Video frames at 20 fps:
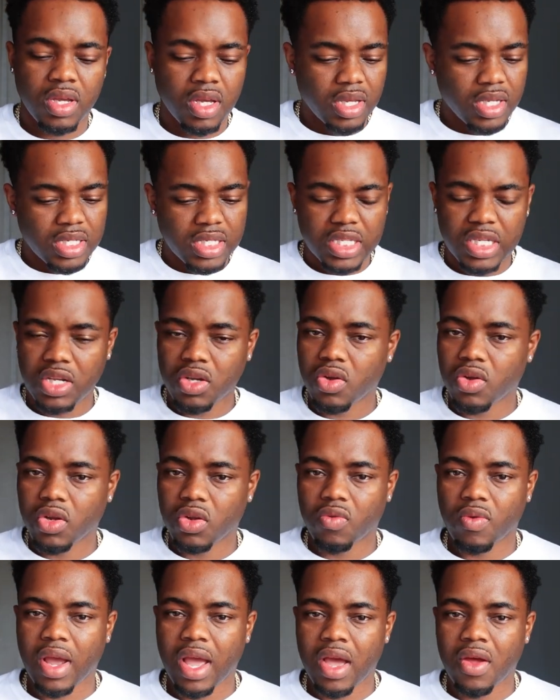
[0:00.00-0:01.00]
Sitting on the
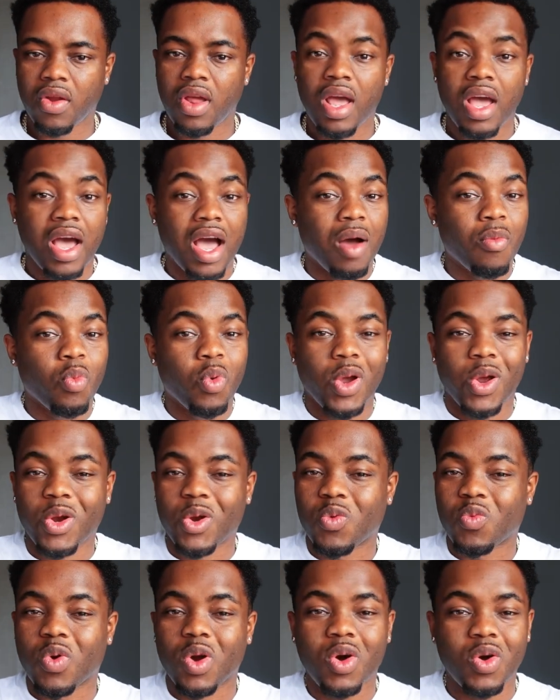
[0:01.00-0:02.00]
ground, I'm wearing a
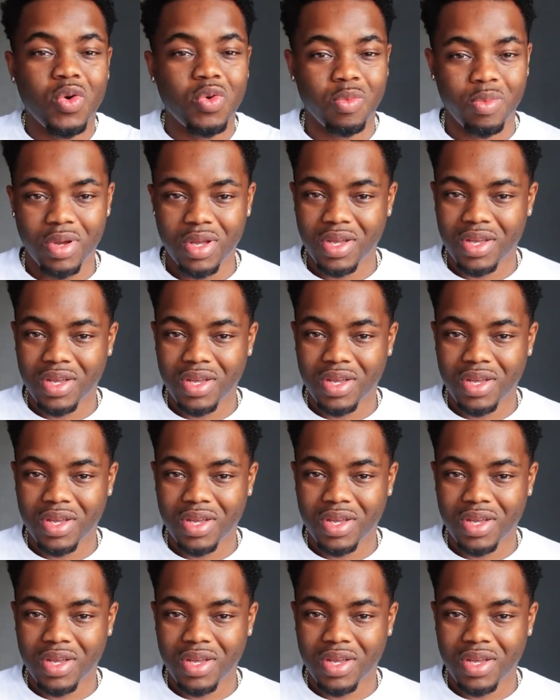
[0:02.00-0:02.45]
robe.